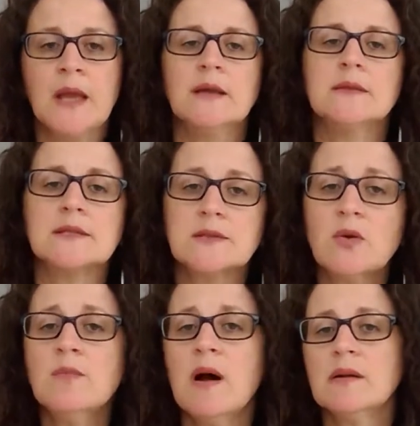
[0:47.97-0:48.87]
The
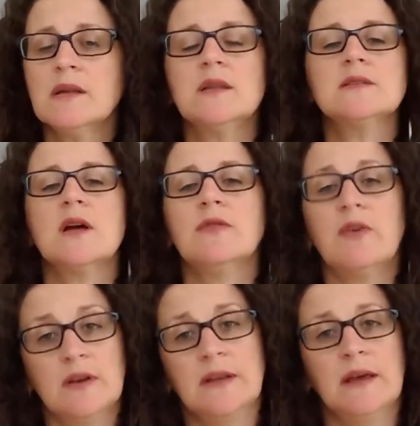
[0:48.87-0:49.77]
stock market is
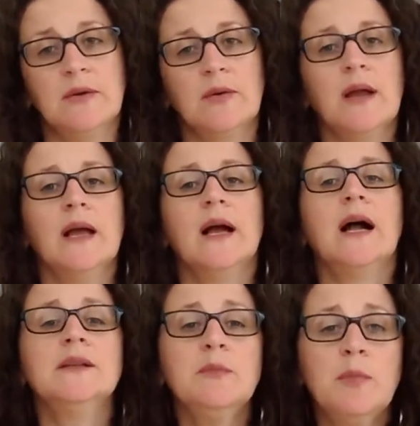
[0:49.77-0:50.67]
volatile.
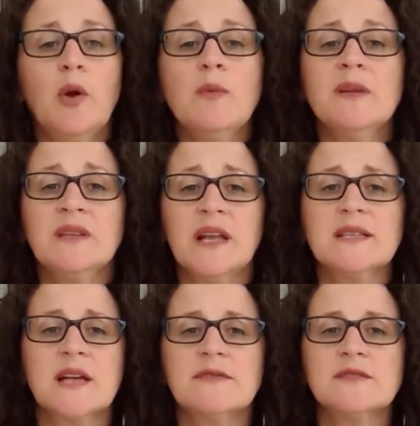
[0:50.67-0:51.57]
Unemployment
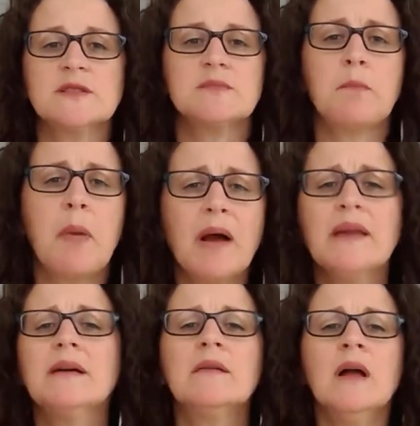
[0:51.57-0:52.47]
rates have
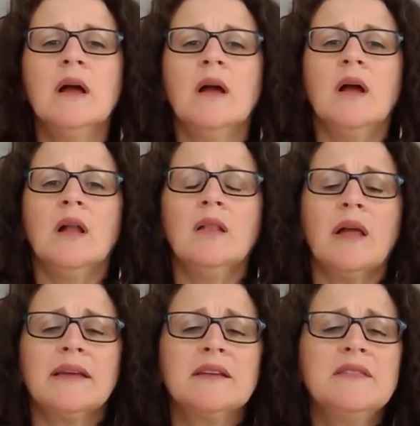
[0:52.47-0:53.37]
spiked
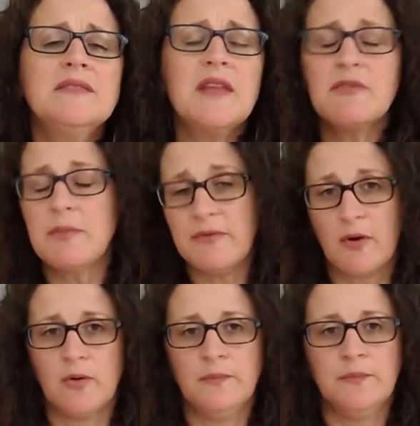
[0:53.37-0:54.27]
like never
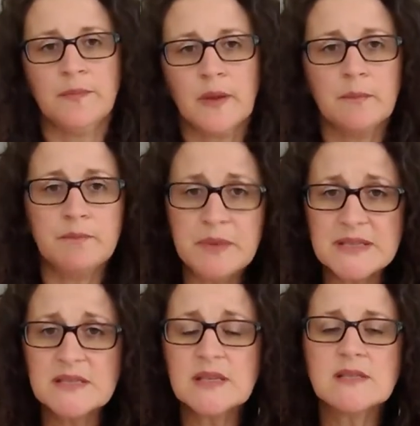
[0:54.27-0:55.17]
before.
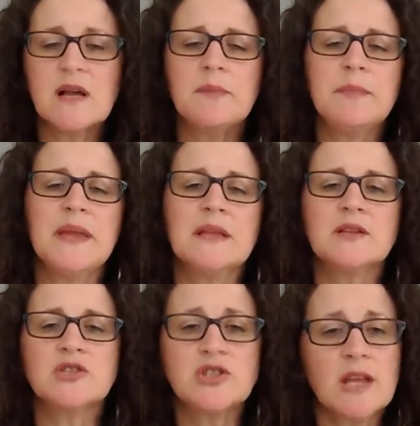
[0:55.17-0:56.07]
Businesses are
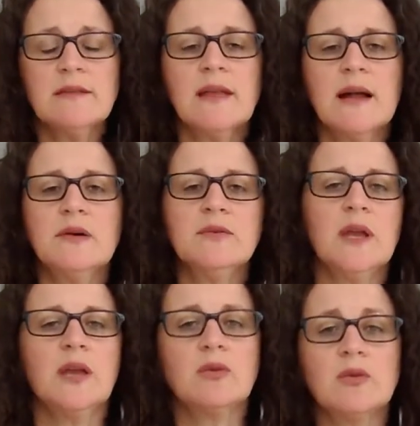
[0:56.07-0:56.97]
being shut
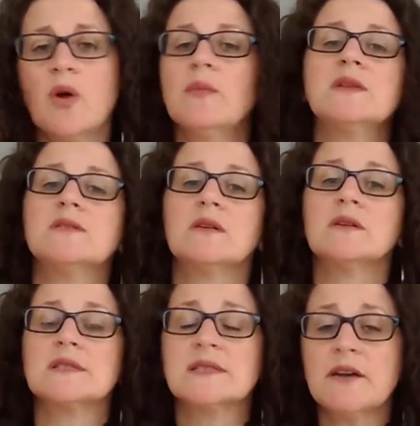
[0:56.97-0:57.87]
down, economies are
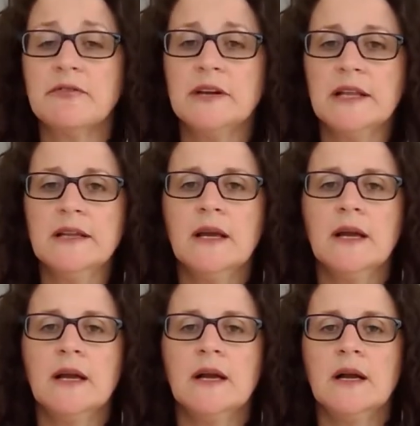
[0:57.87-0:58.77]
suffering.
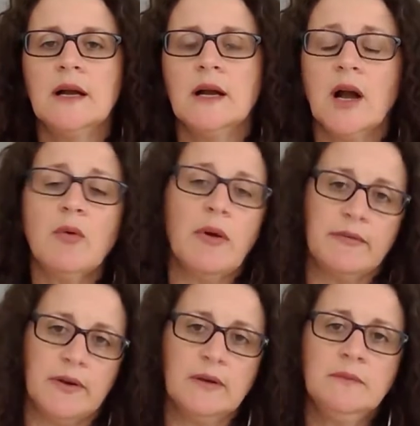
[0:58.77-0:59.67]

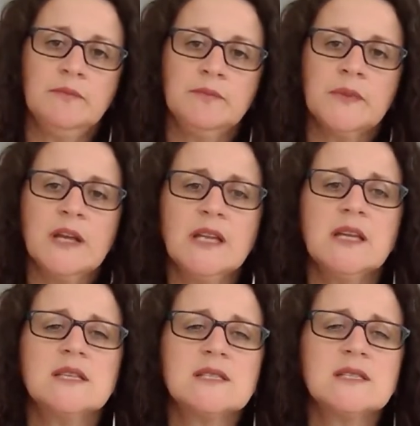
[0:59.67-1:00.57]
However, it
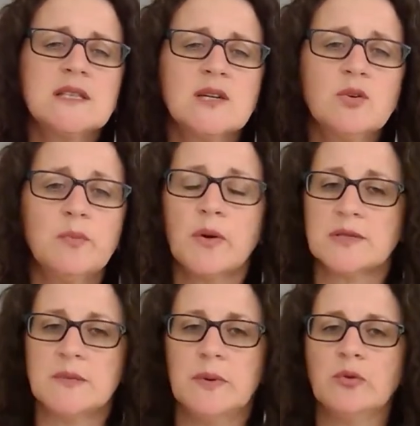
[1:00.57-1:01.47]
is still
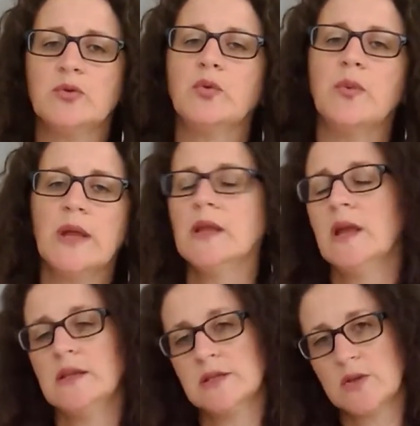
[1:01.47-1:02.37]
possible to win
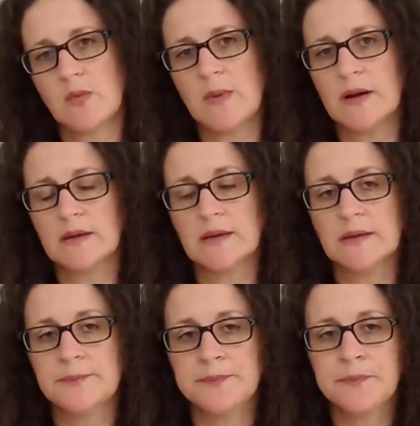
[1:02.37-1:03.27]
in the stock market.
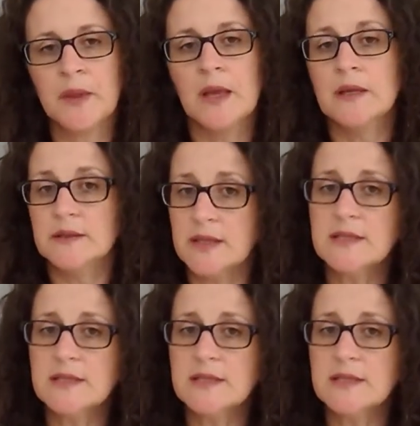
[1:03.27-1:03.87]
This